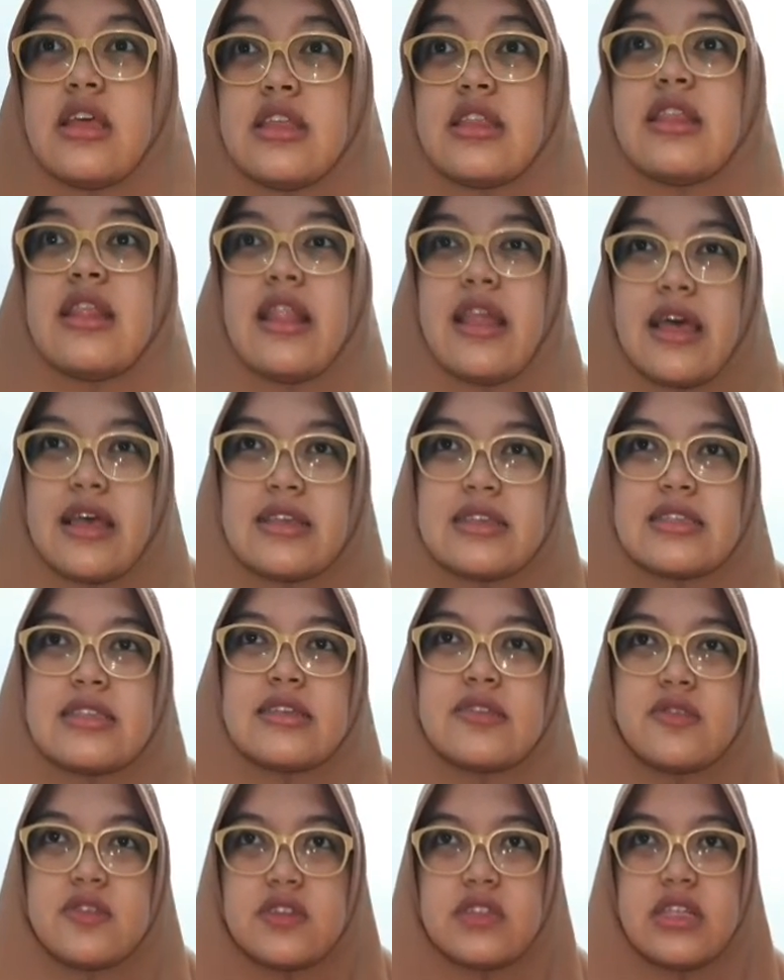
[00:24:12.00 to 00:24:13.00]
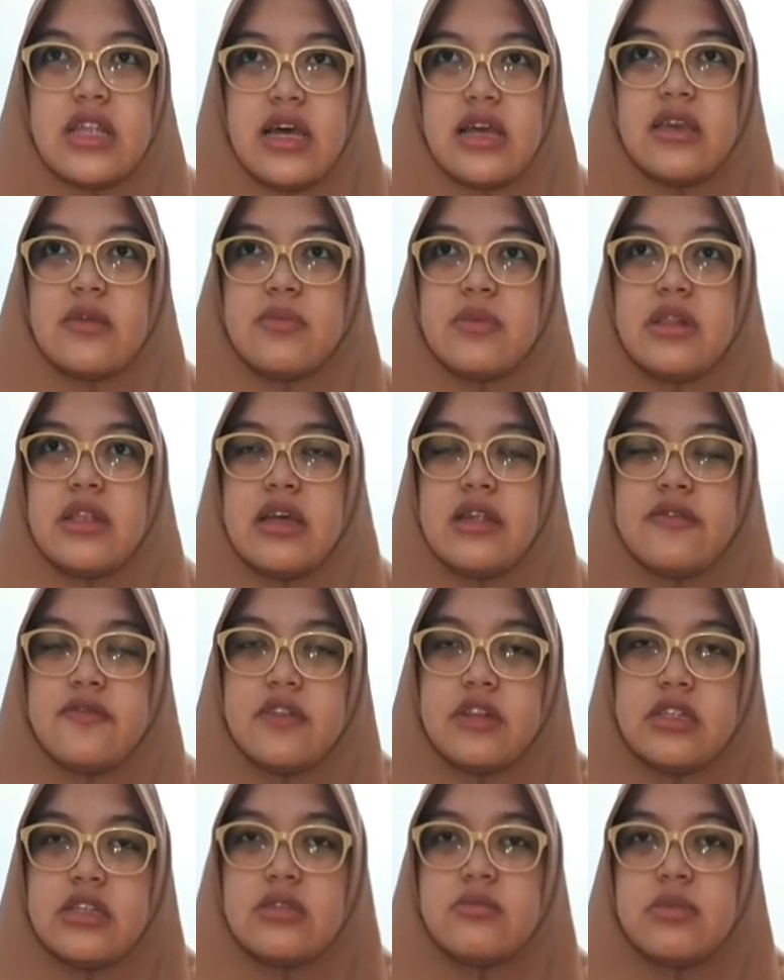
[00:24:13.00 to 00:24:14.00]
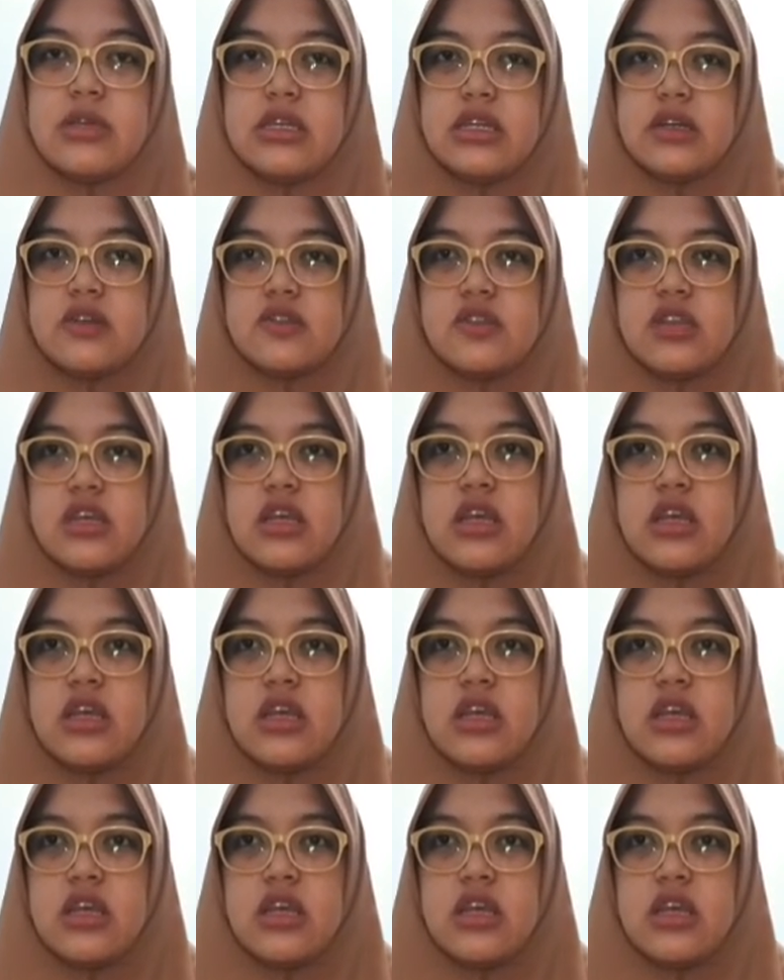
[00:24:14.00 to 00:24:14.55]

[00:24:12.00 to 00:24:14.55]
less reliable and valid because